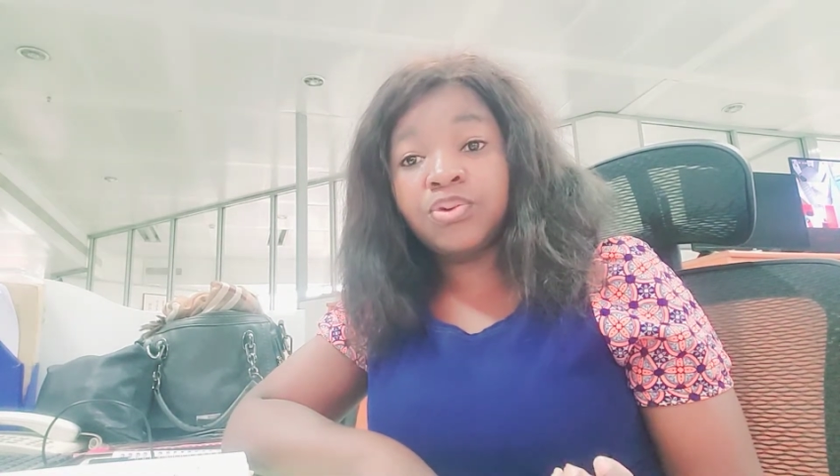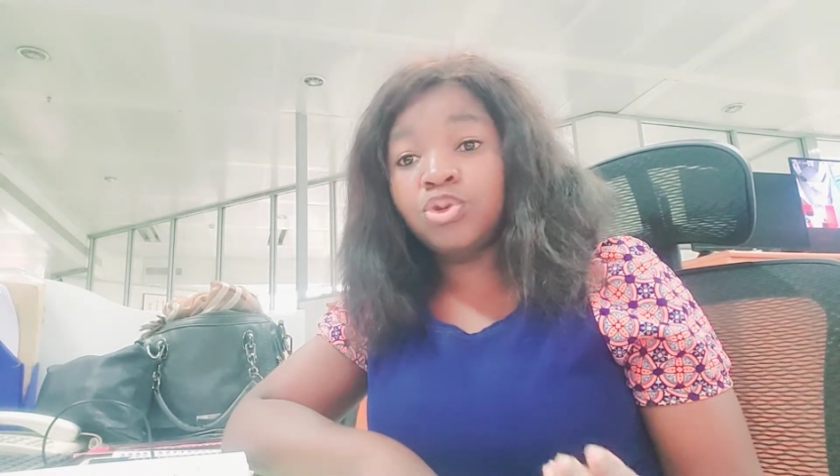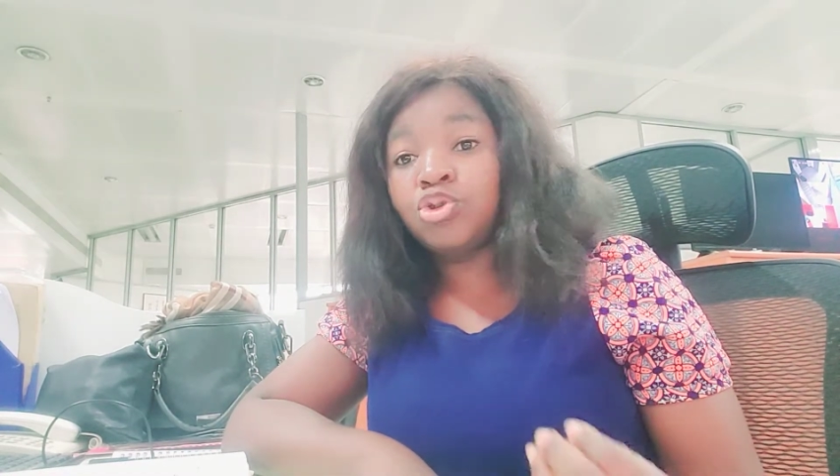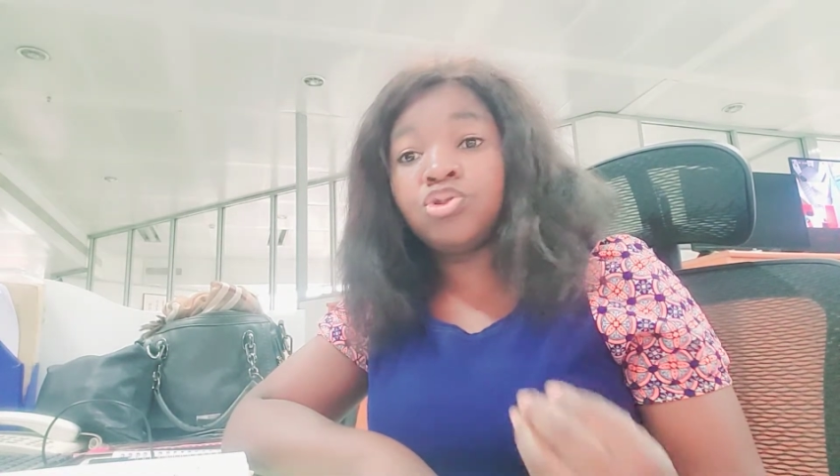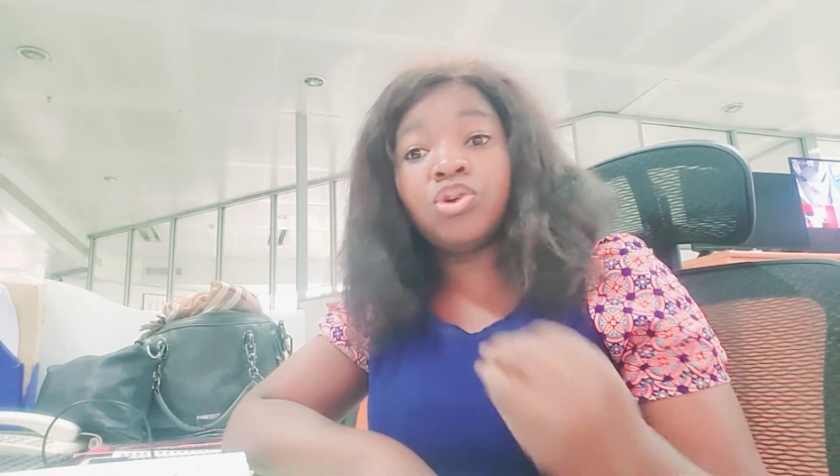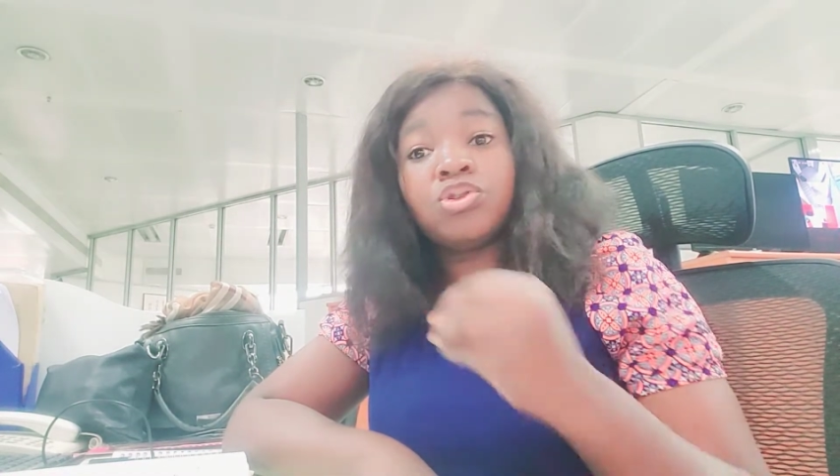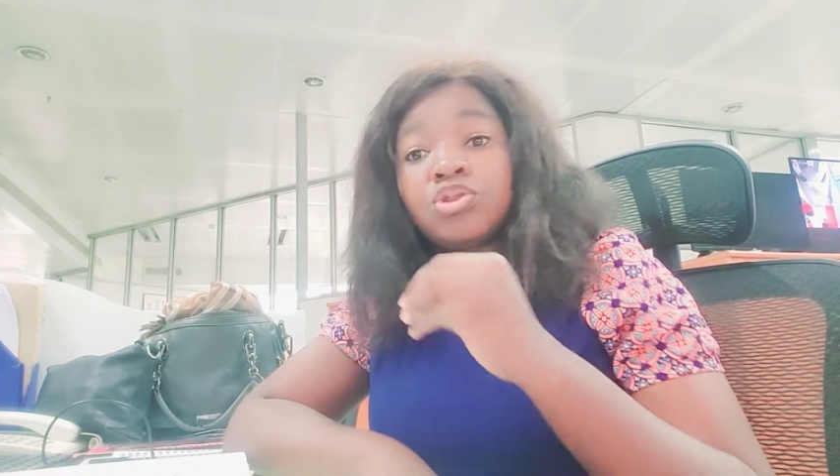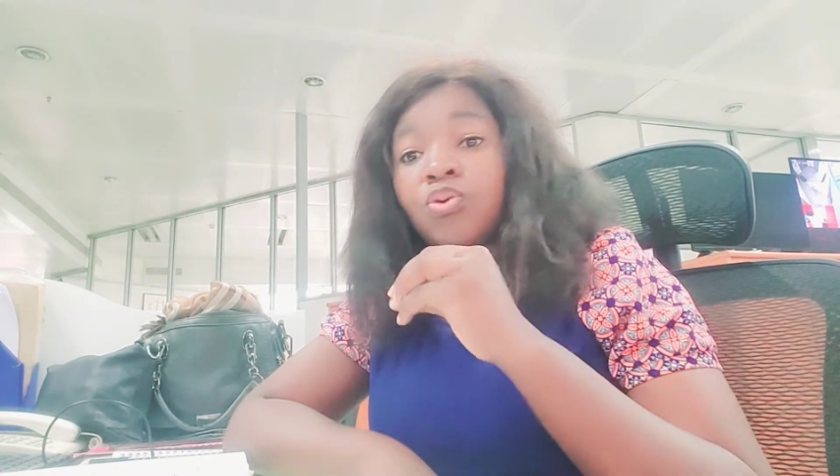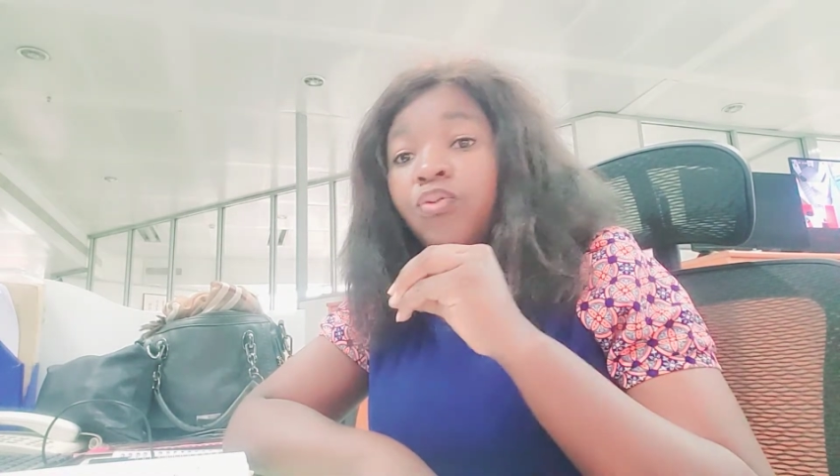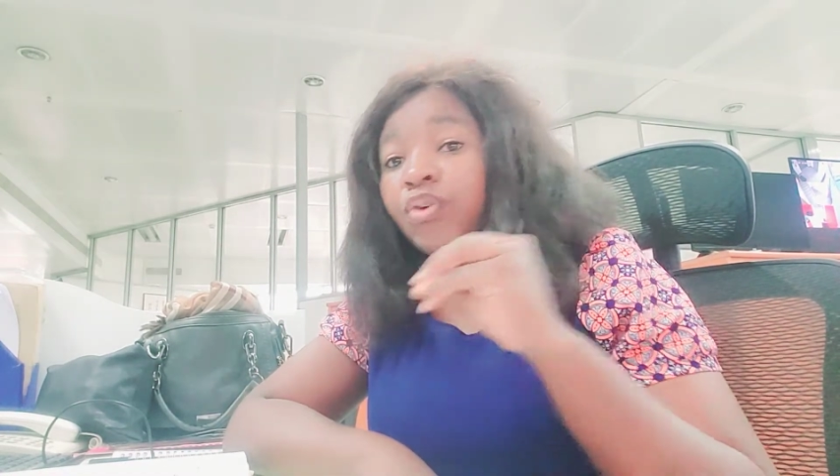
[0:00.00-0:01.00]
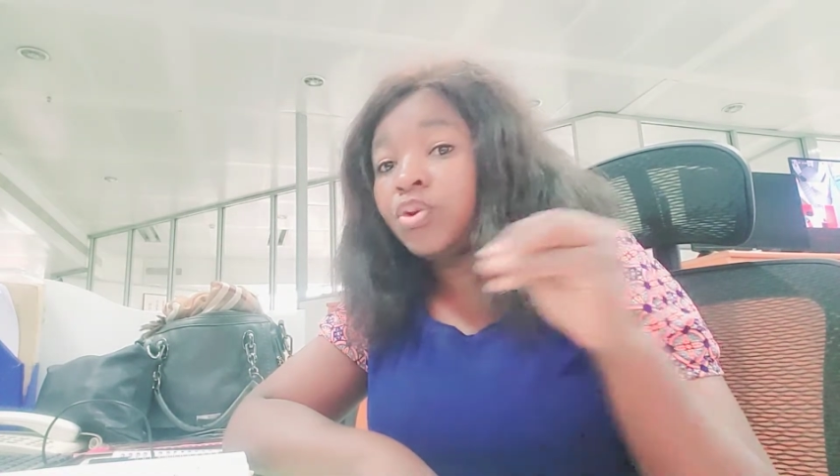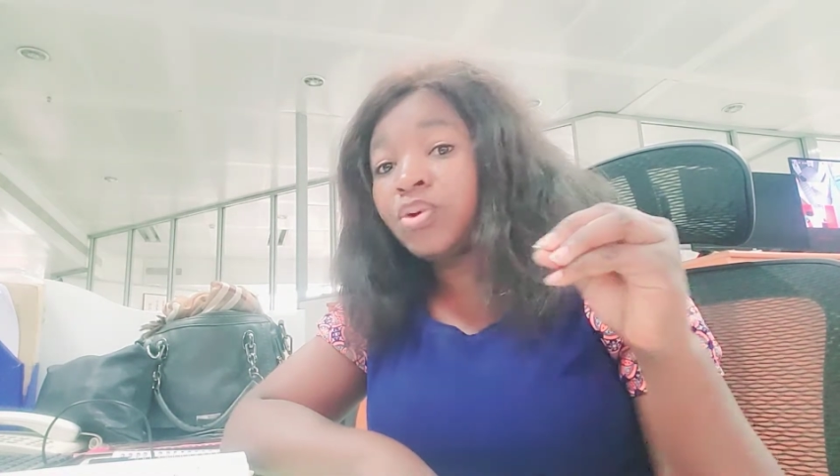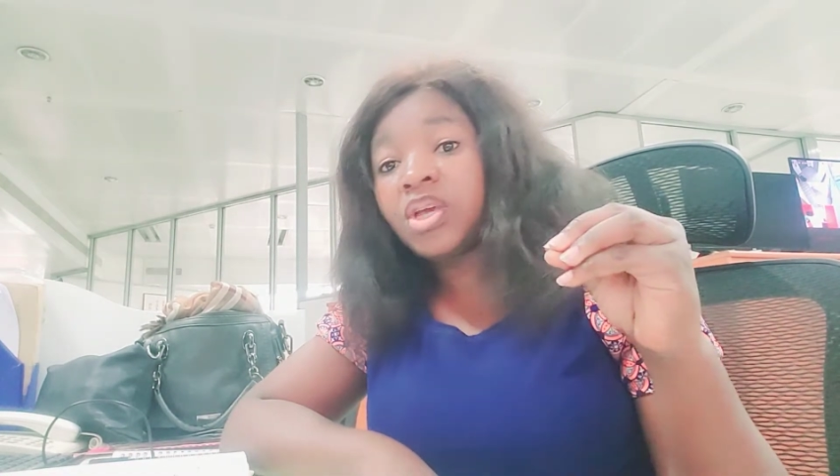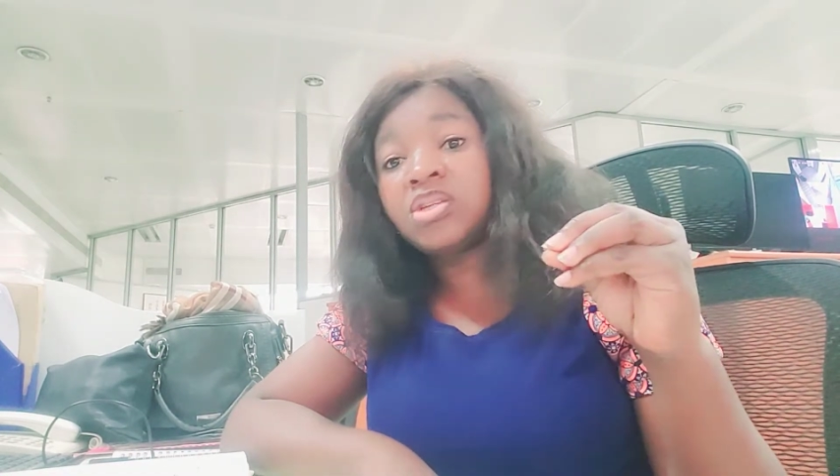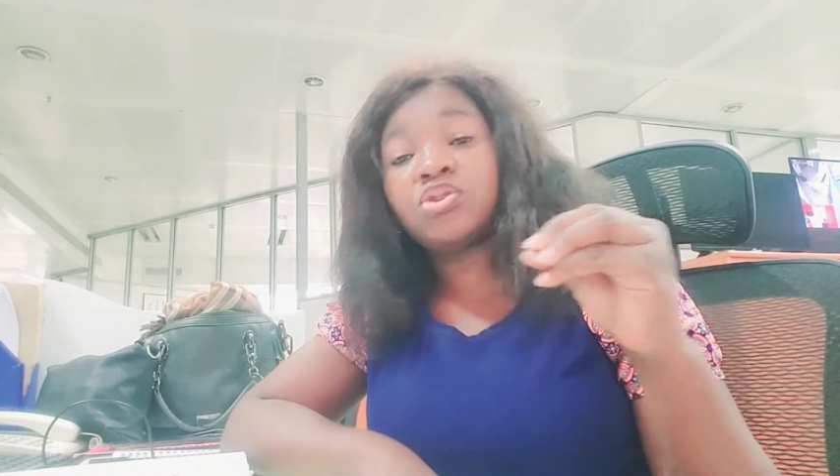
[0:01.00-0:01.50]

You should not overlook it.